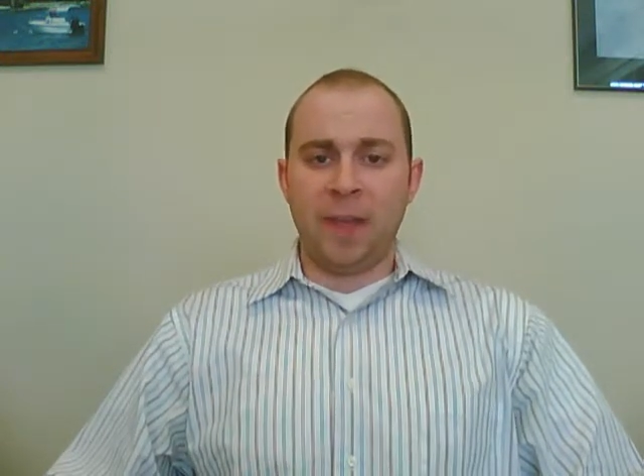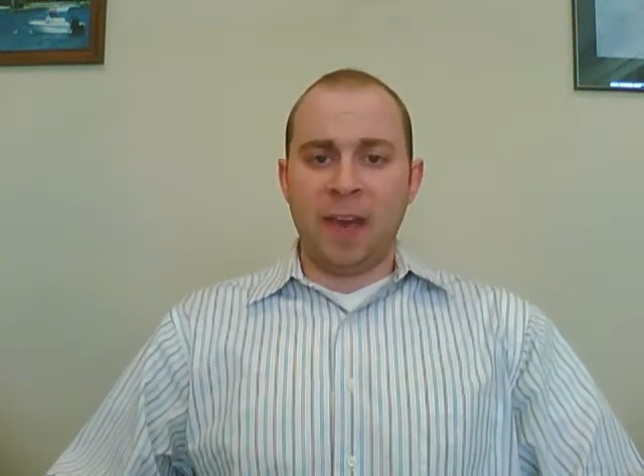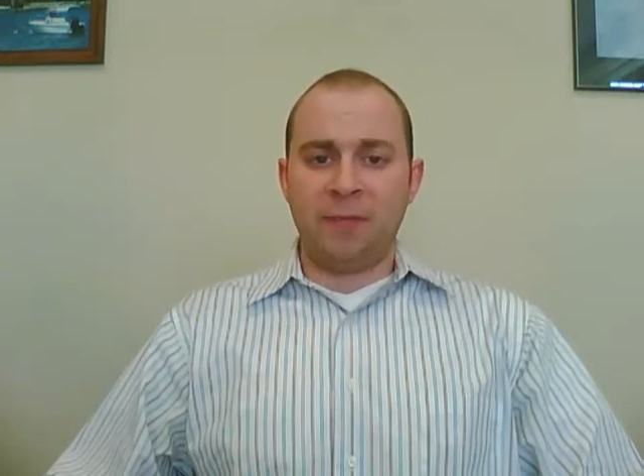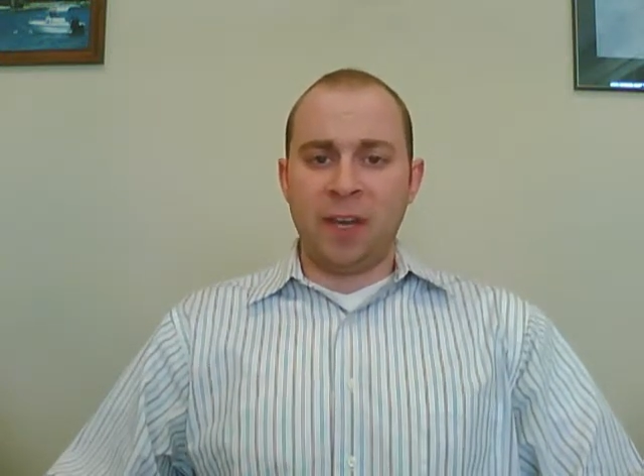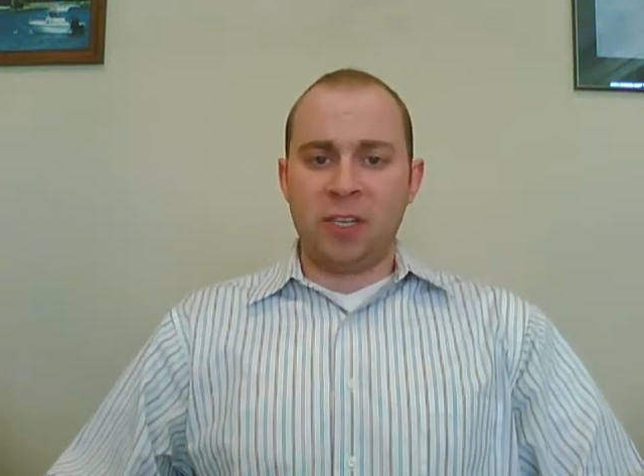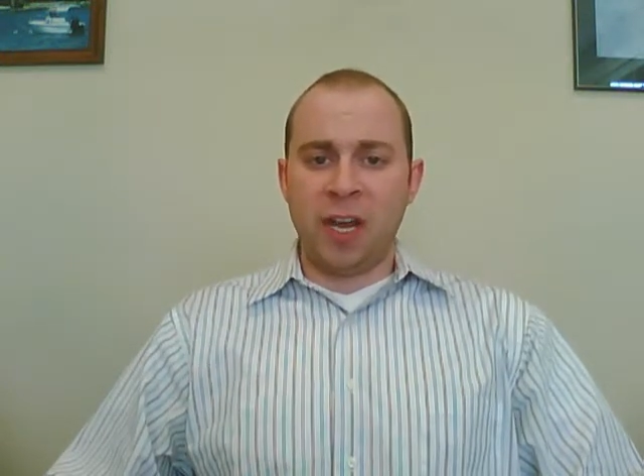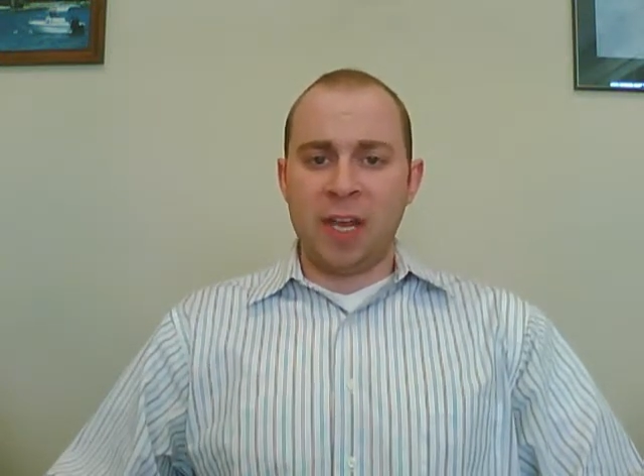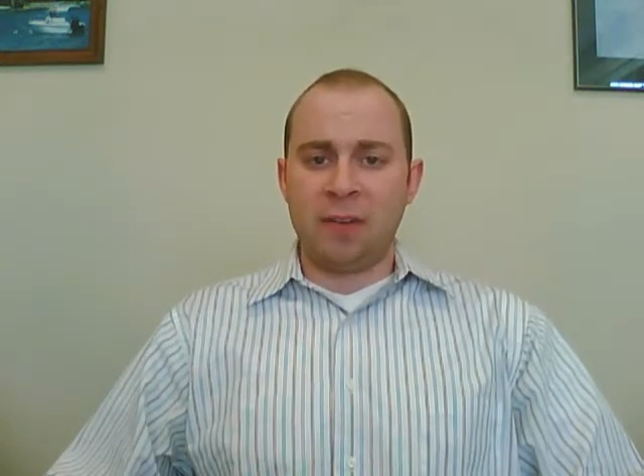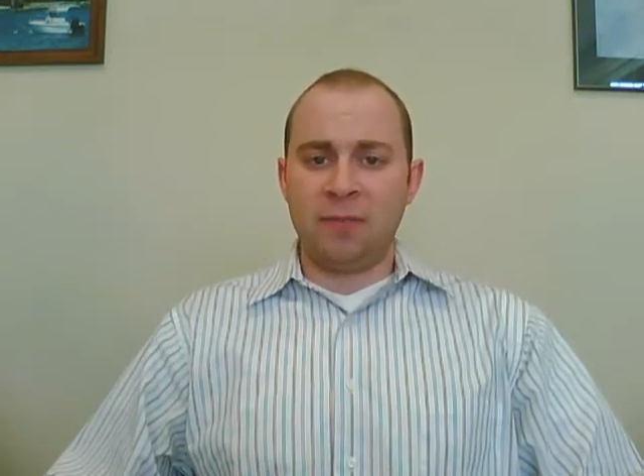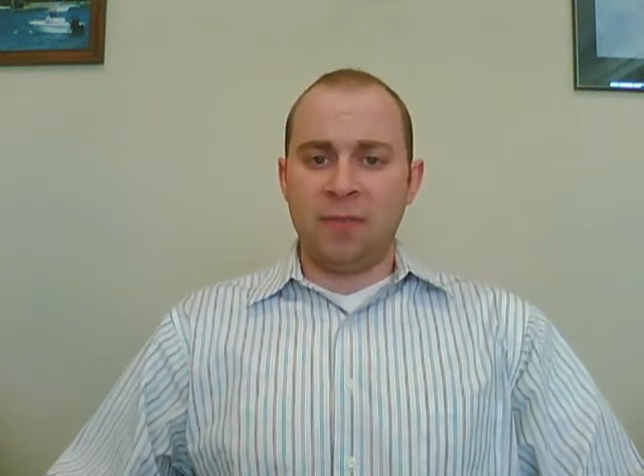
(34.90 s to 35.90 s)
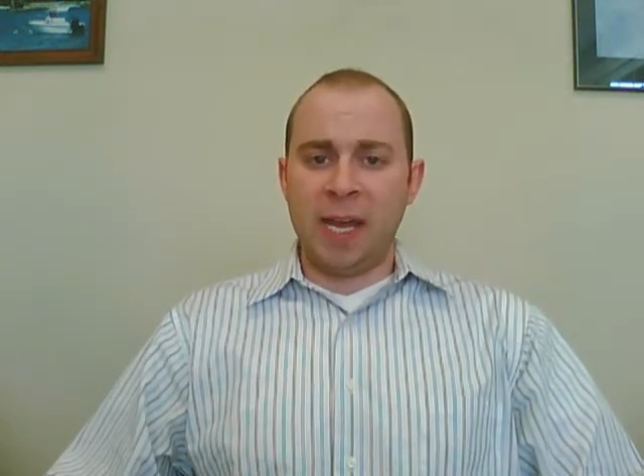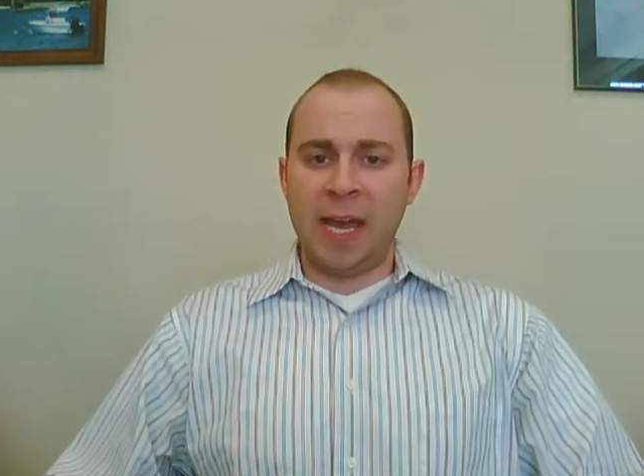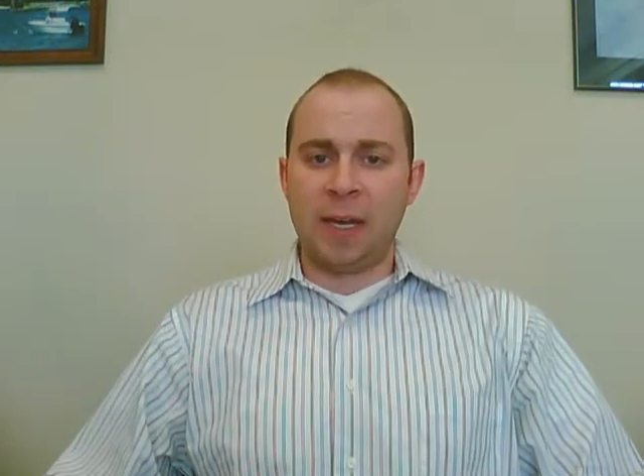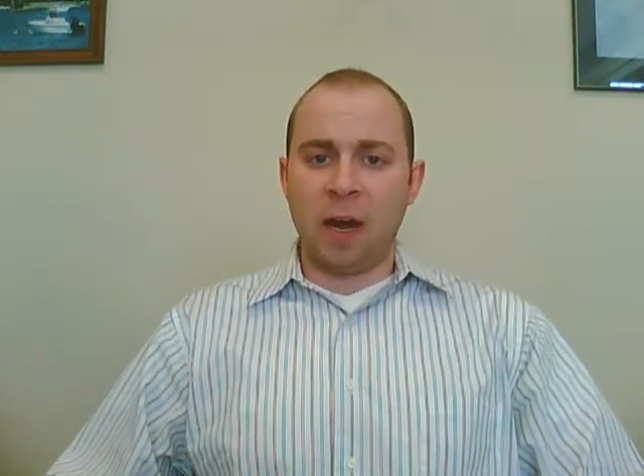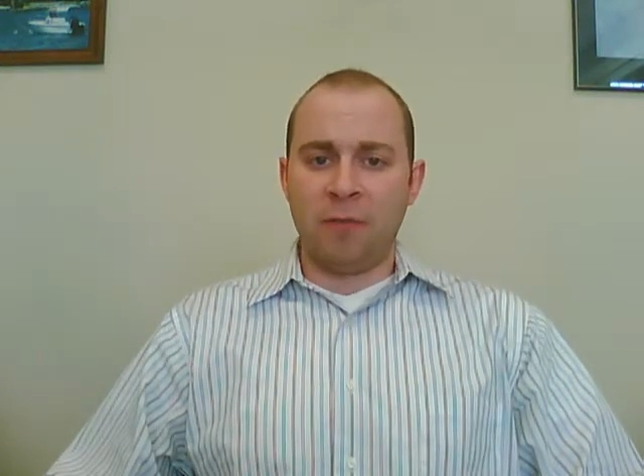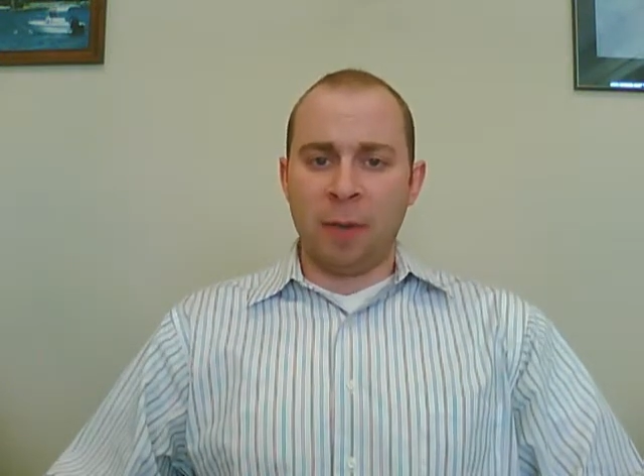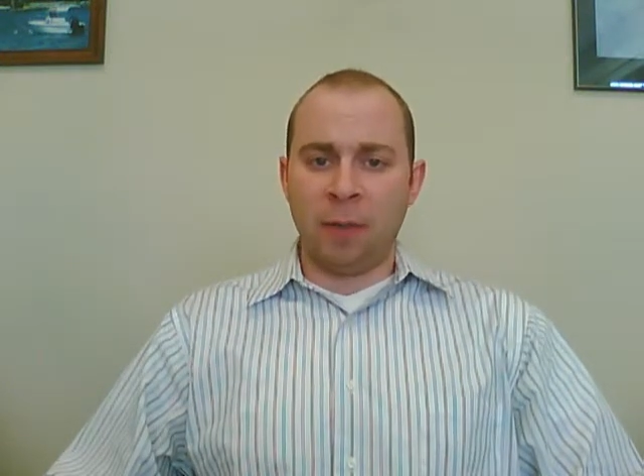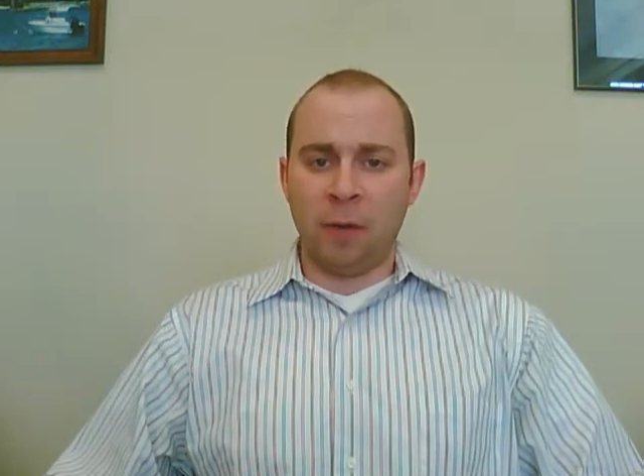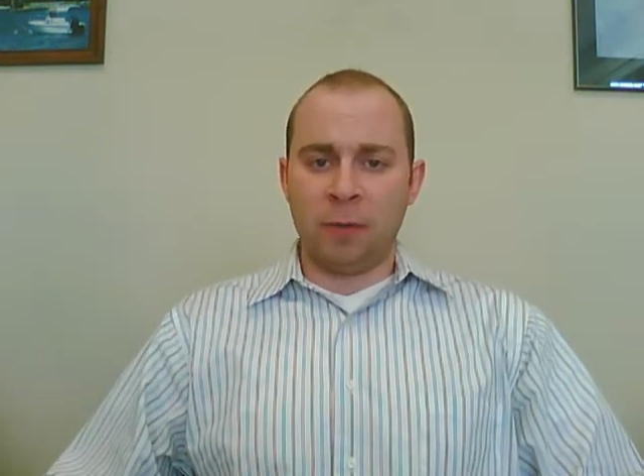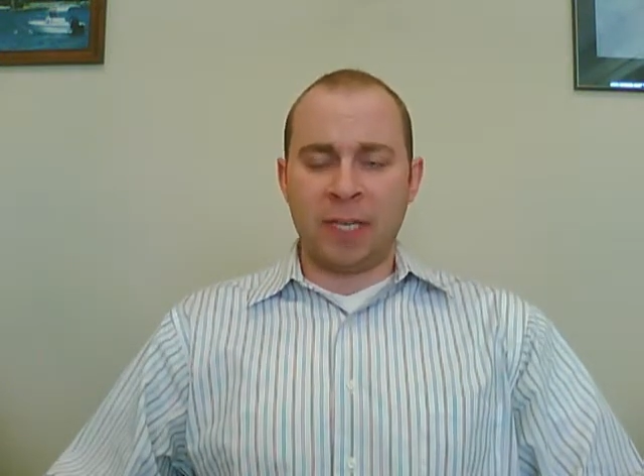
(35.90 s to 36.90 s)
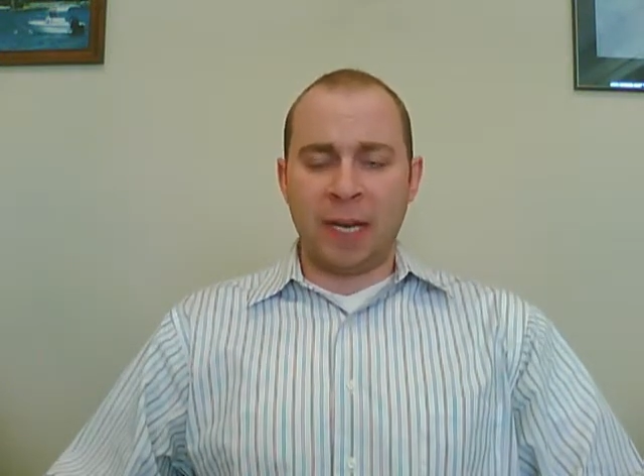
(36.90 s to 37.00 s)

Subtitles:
The FHA and VA government loans,